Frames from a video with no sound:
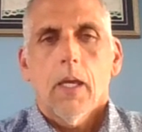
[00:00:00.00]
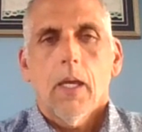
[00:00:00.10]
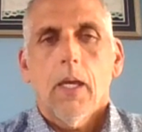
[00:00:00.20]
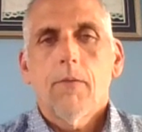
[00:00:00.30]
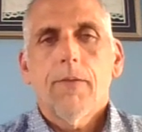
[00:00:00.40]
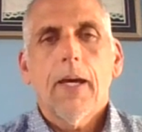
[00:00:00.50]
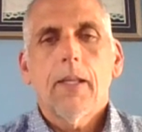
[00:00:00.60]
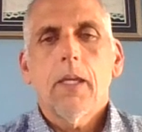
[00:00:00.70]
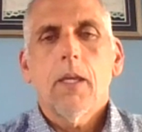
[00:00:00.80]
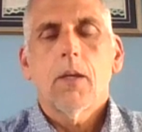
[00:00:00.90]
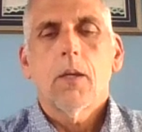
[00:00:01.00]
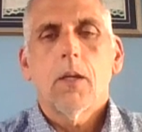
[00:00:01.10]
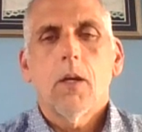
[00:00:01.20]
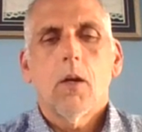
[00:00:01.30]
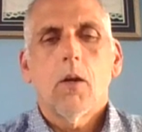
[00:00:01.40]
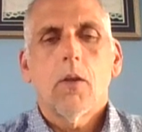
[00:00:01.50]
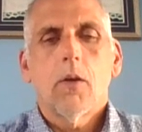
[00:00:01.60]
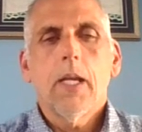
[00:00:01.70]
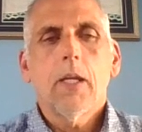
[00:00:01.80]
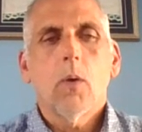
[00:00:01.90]
And finally, are there
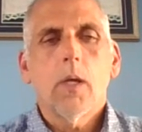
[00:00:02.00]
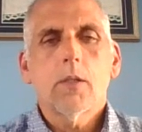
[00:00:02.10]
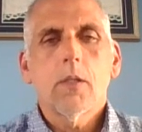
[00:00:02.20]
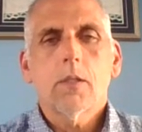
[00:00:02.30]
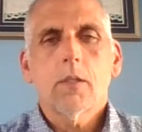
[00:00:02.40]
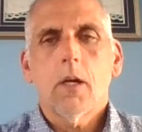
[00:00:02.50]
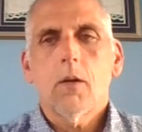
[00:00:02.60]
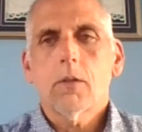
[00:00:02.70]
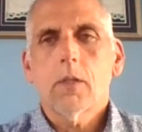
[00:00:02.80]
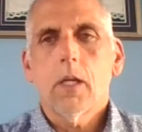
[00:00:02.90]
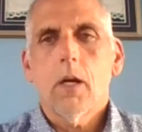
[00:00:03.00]
any questions? I'll get